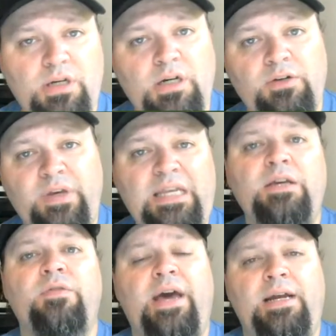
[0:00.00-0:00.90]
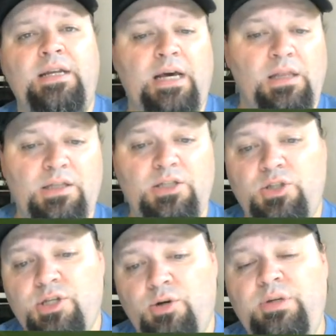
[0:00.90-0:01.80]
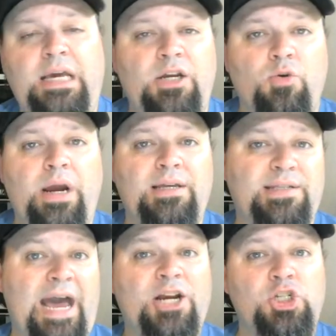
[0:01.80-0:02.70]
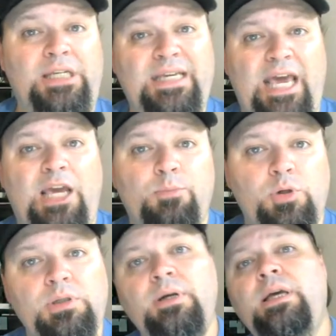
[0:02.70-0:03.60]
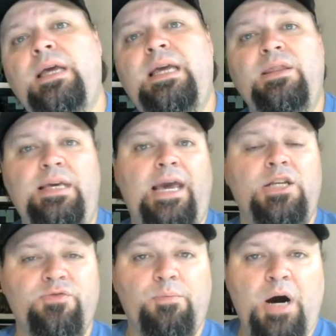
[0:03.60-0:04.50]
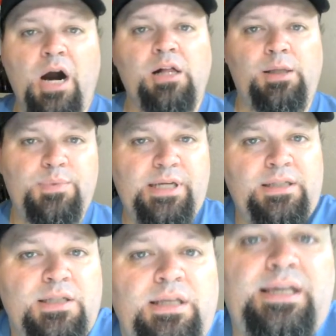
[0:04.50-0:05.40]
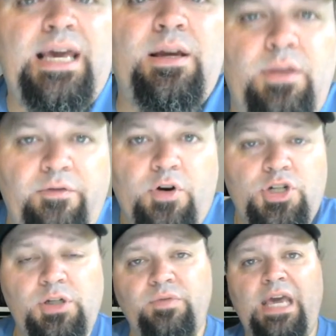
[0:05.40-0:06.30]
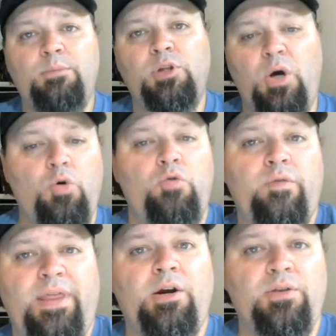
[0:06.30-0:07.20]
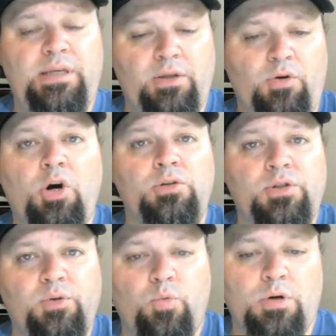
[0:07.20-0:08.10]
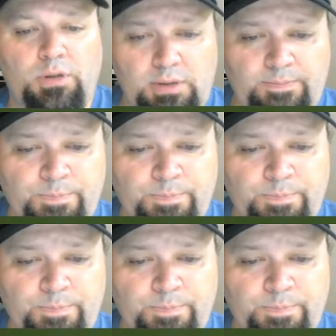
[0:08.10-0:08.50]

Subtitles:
of any of that, so Nate Gray is actually Cable in the Age of Apocalypse. That's the version of Cable over there in the other alternate world.